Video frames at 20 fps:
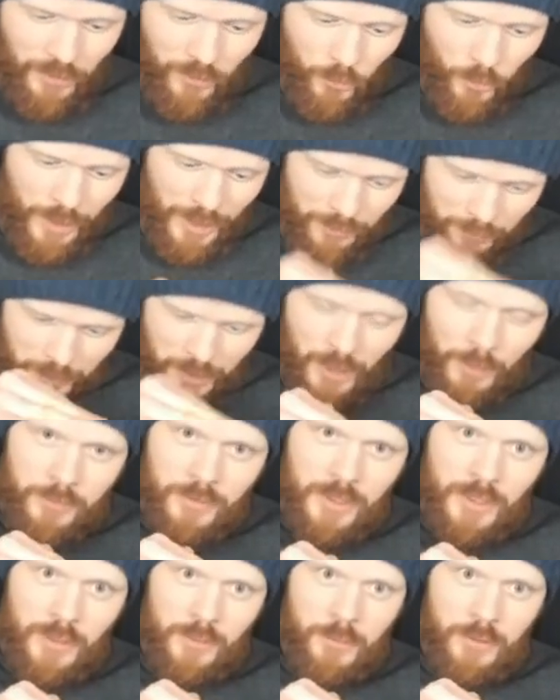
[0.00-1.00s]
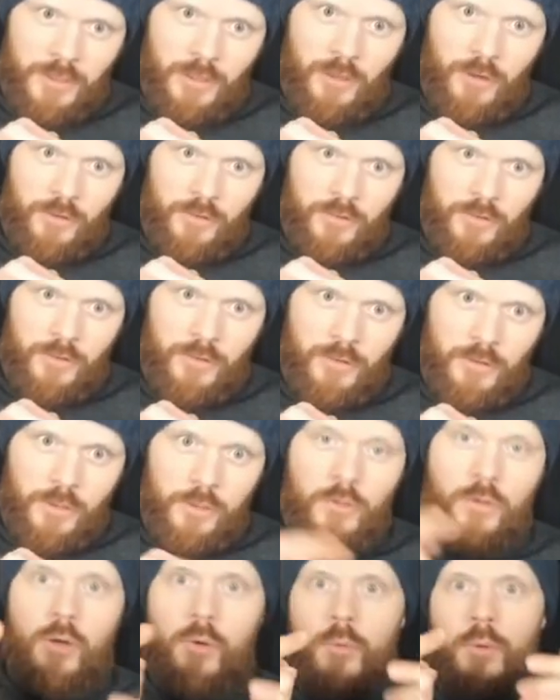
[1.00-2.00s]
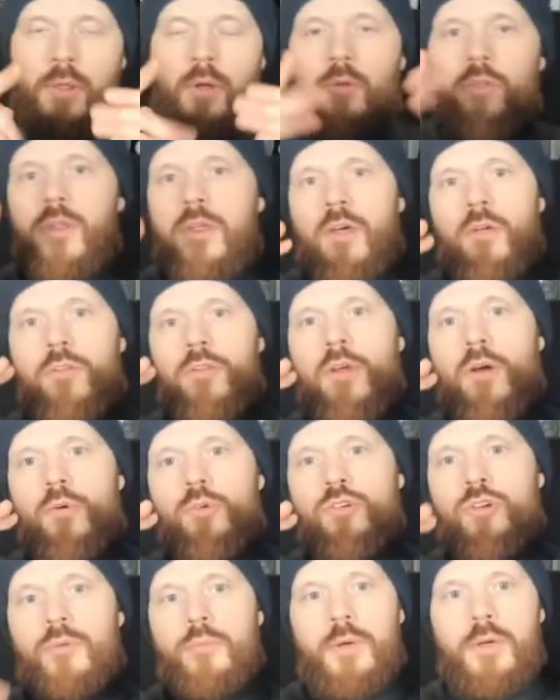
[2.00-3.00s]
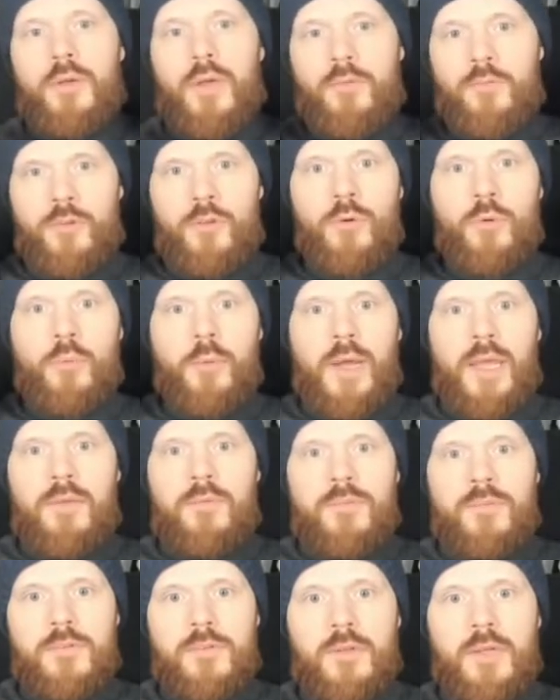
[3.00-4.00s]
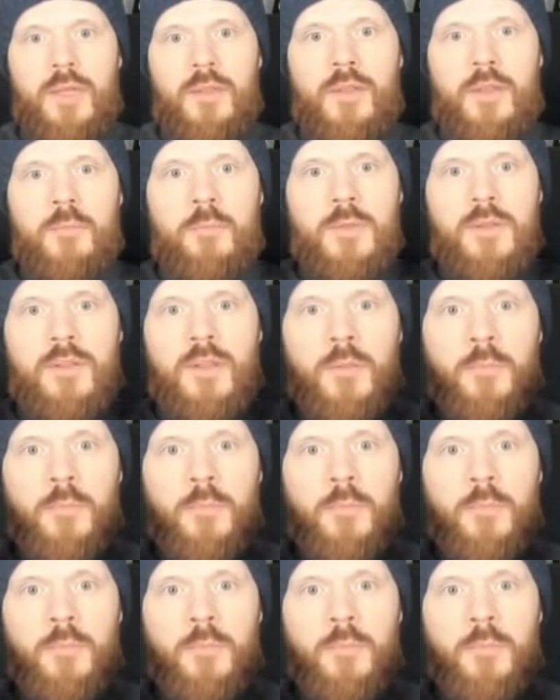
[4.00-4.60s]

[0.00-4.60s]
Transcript: the wave becomes a little bit larger you know on the on the ocean when you have two waves and they they